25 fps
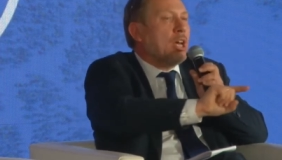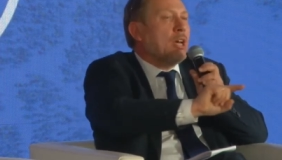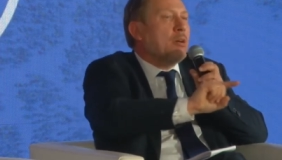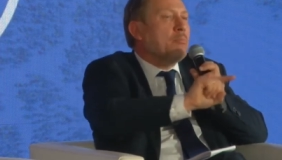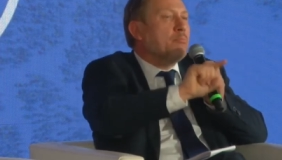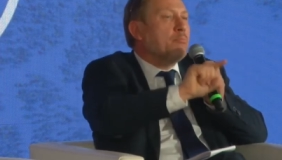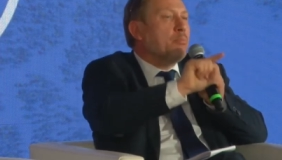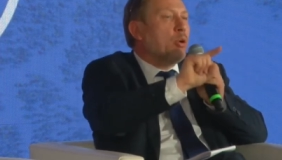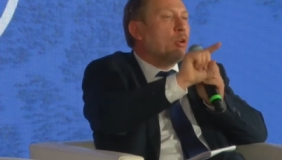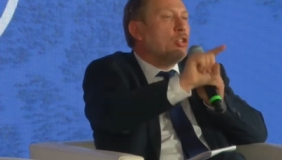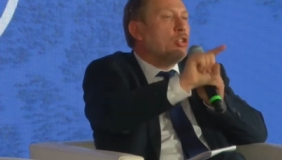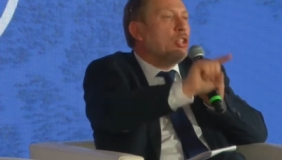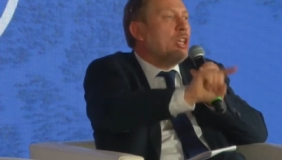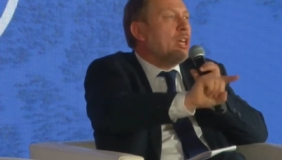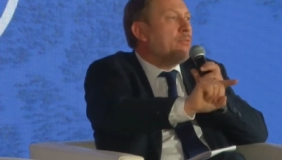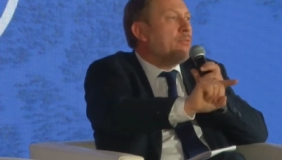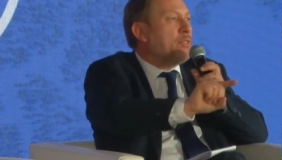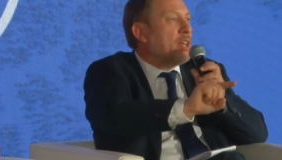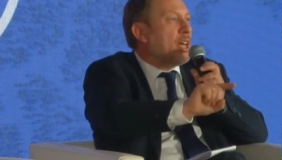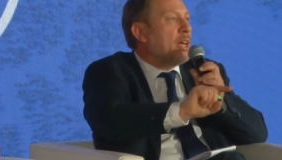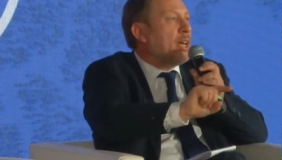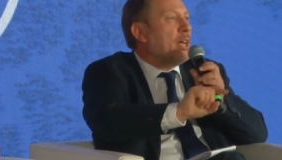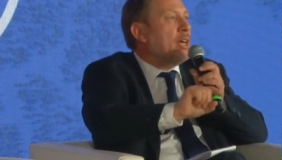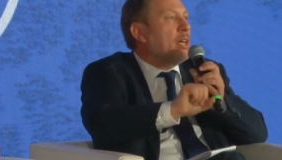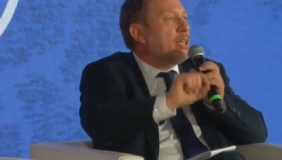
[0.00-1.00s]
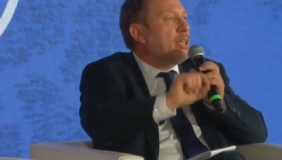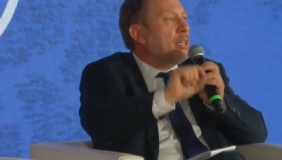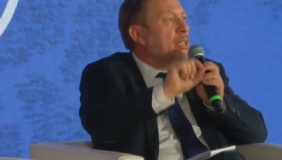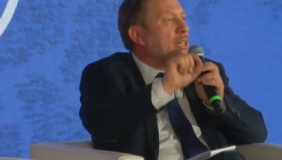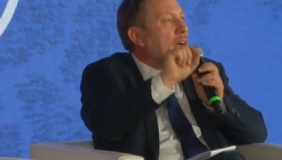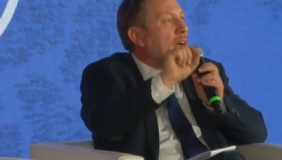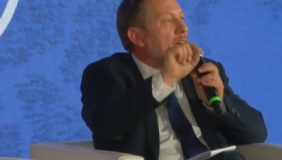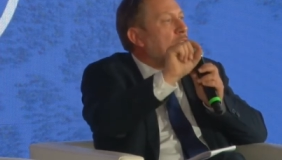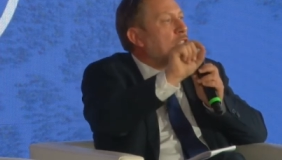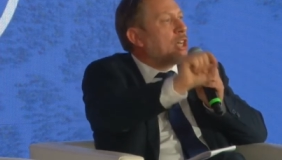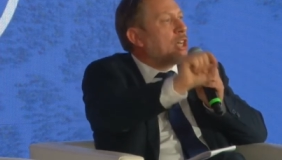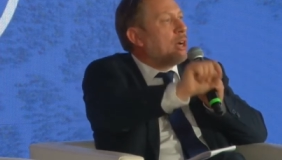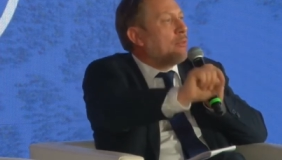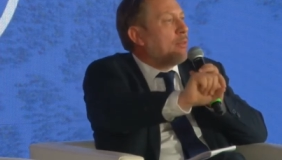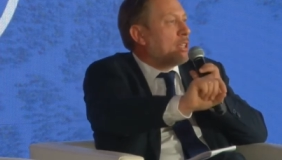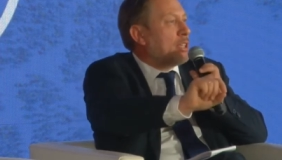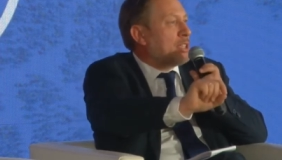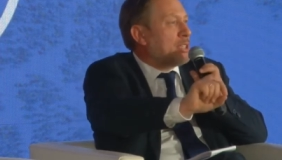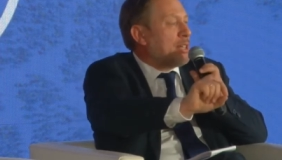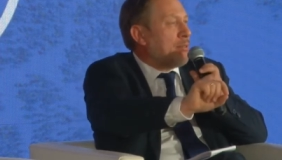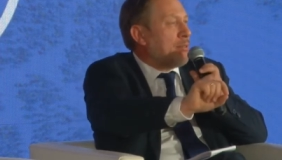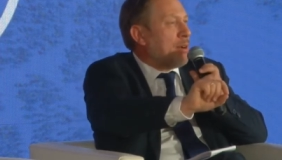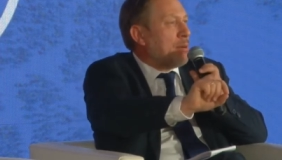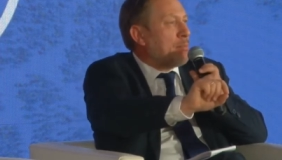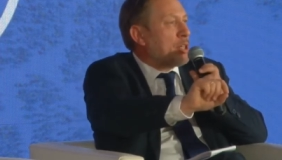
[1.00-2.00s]
but a part of the machine,
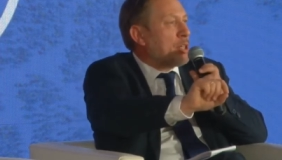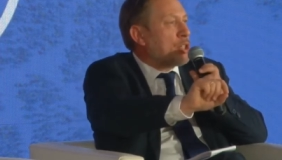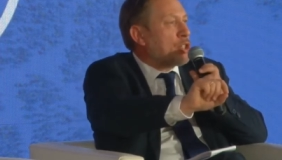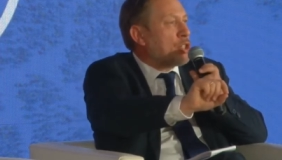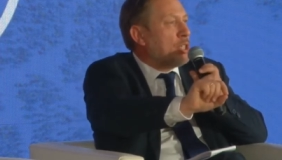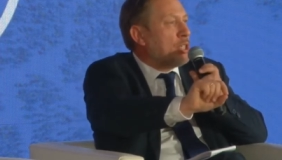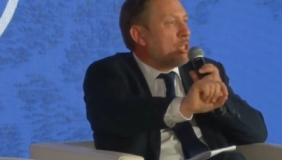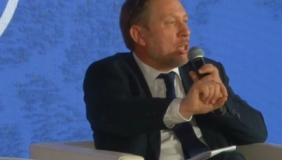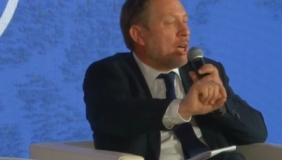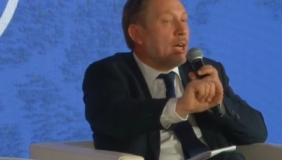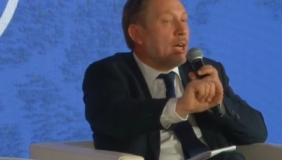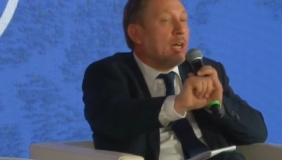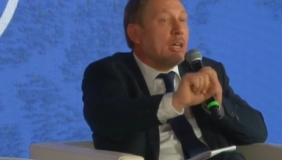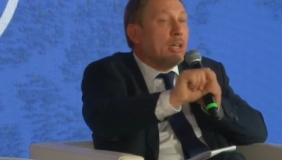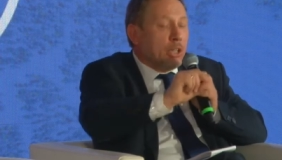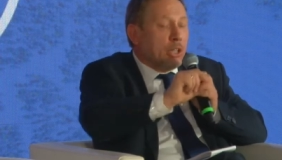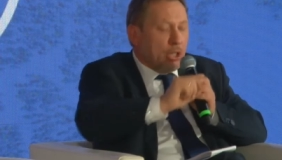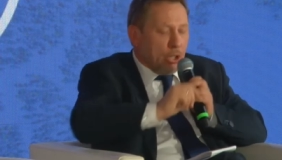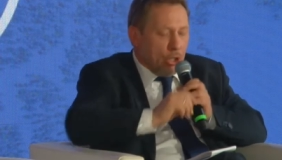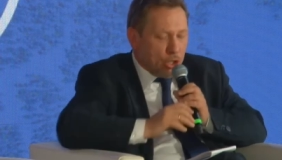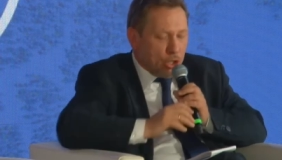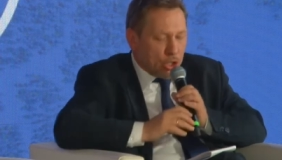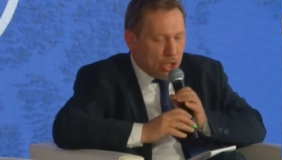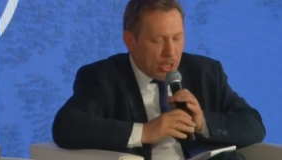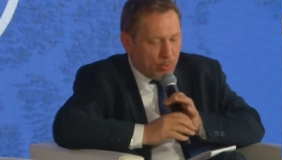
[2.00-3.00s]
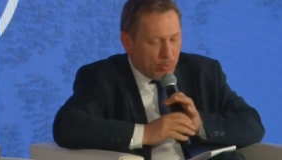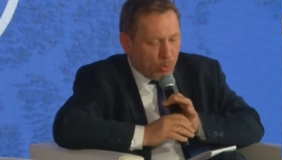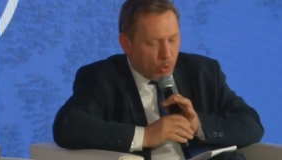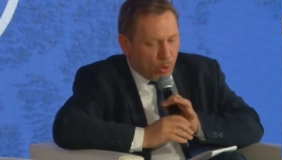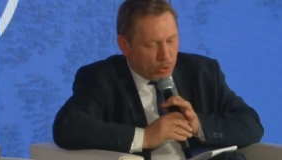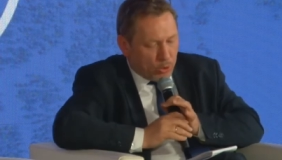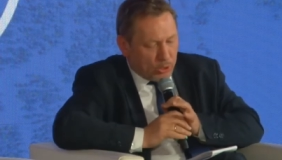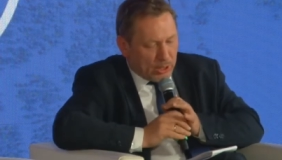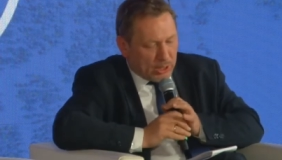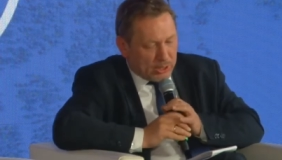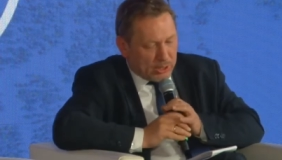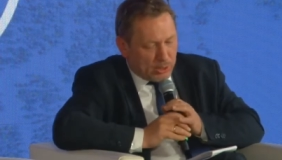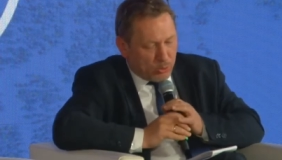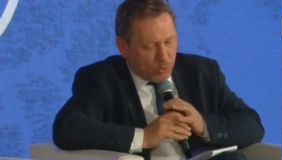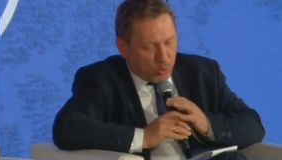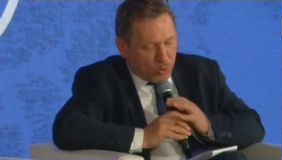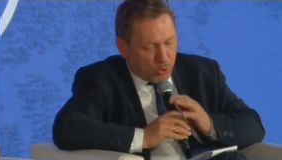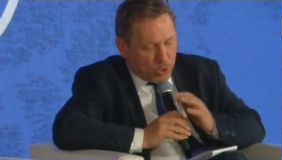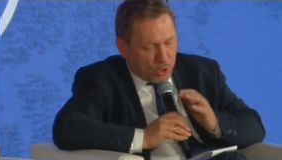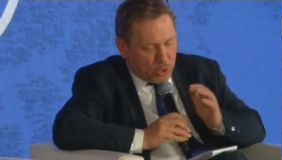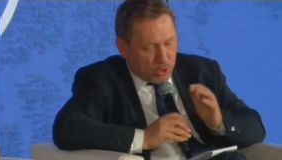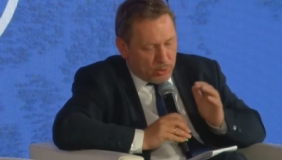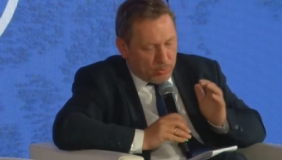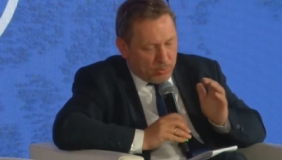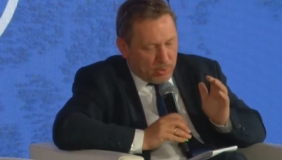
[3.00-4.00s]
executing functions because he does
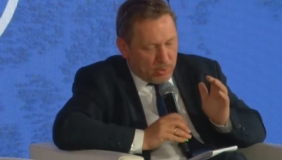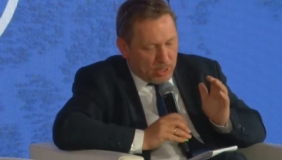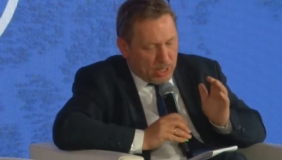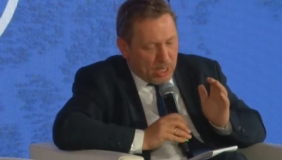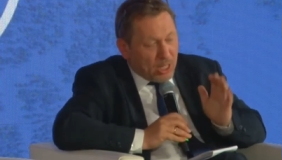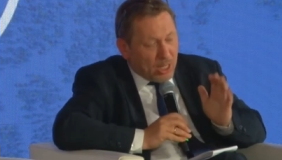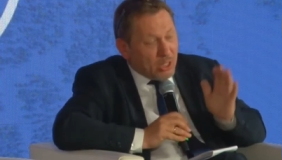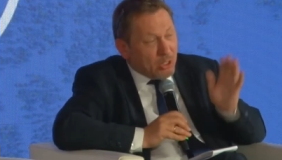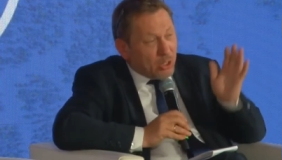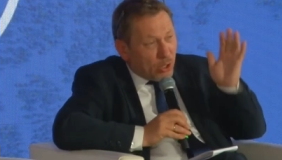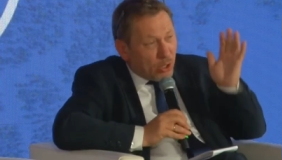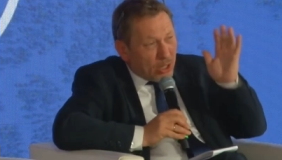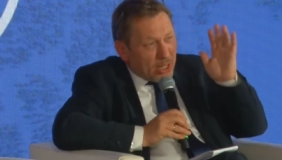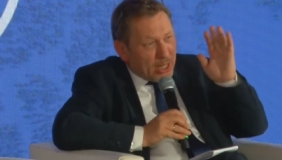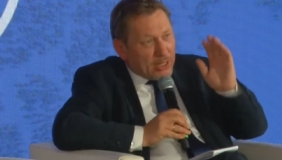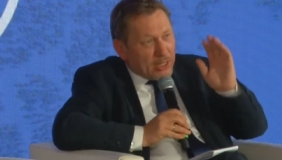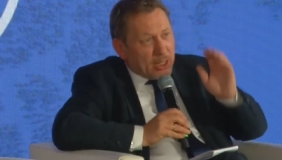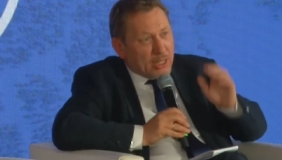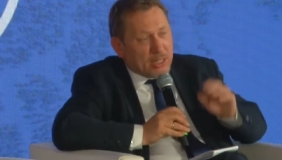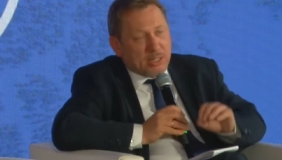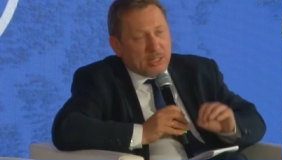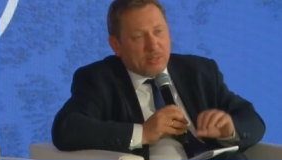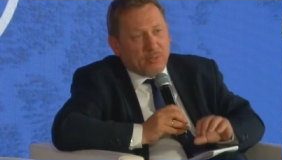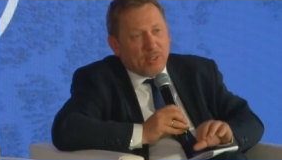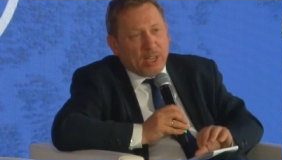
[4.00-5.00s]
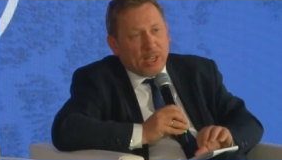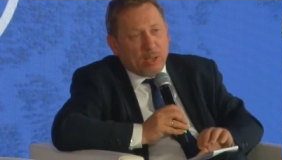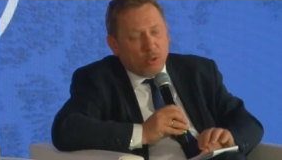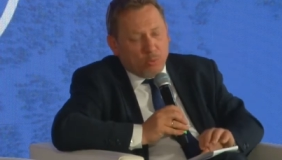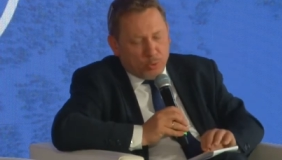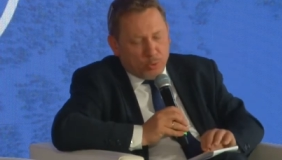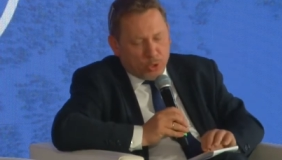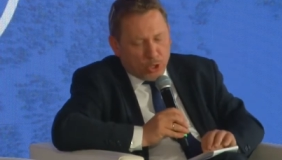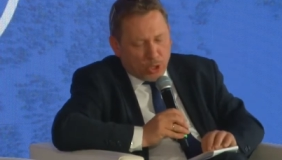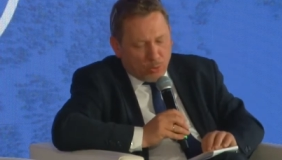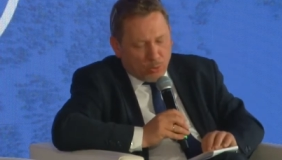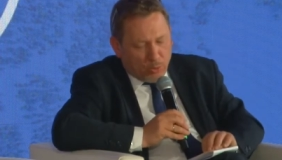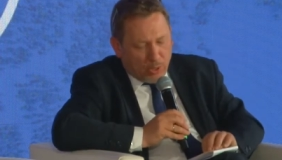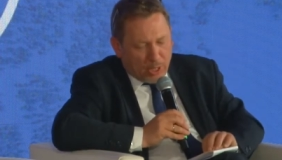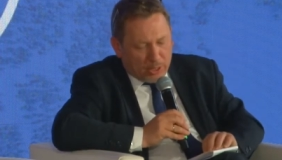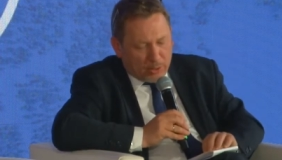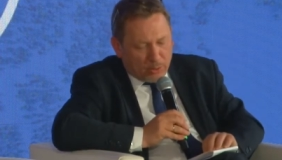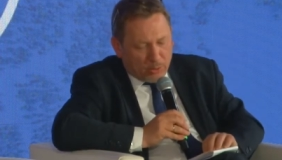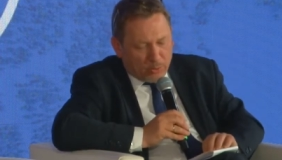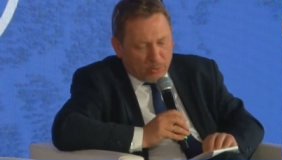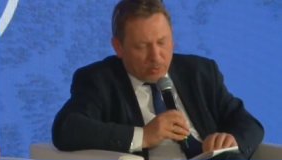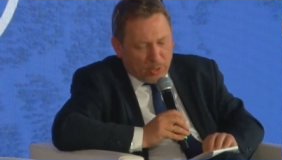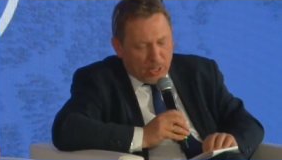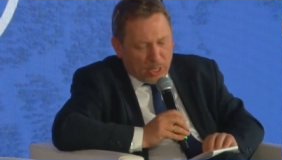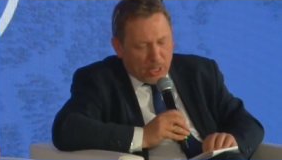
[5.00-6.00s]
have no understanding at all
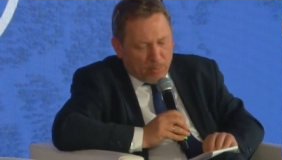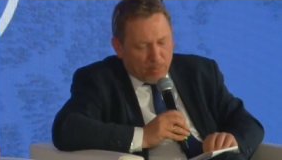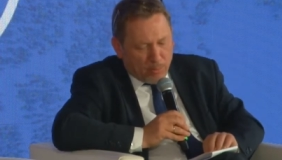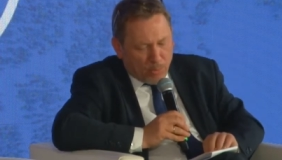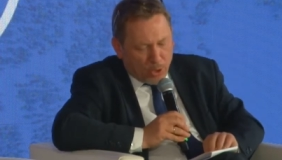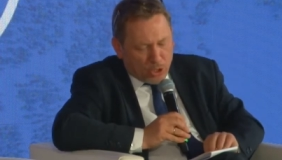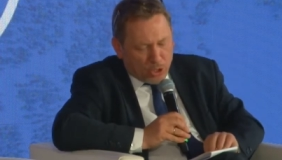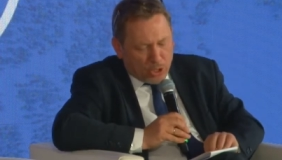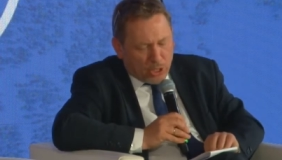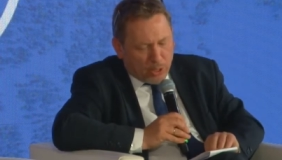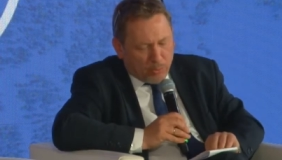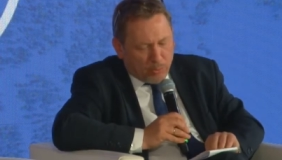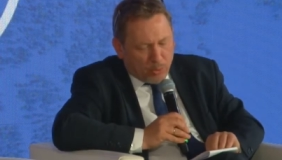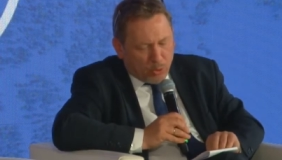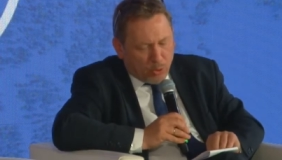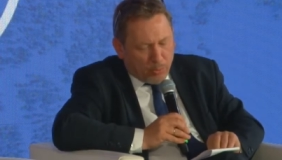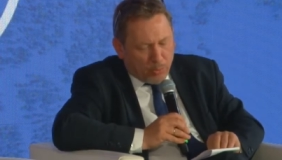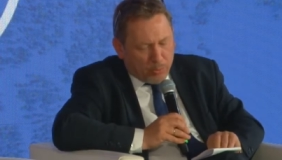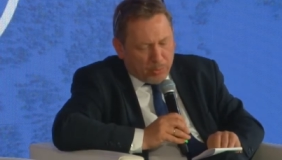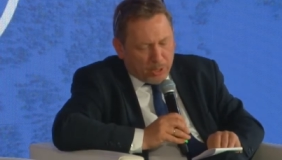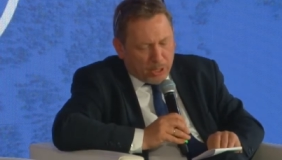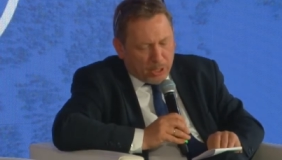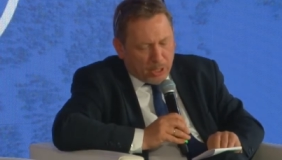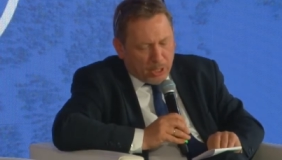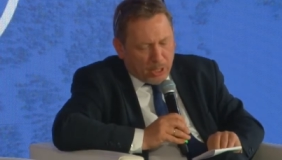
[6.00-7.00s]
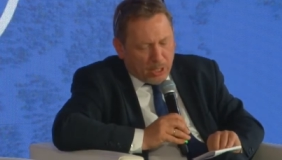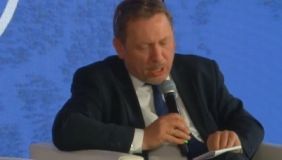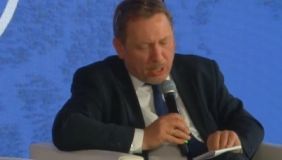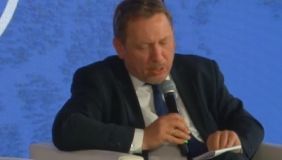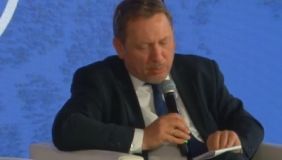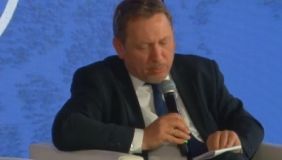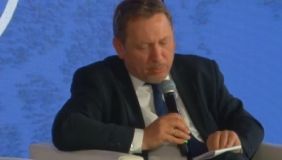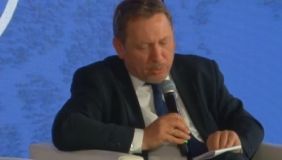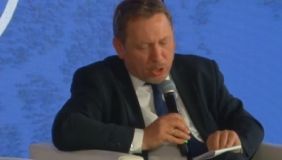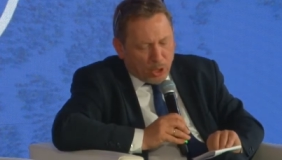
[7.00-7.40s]
about the purpose it serves.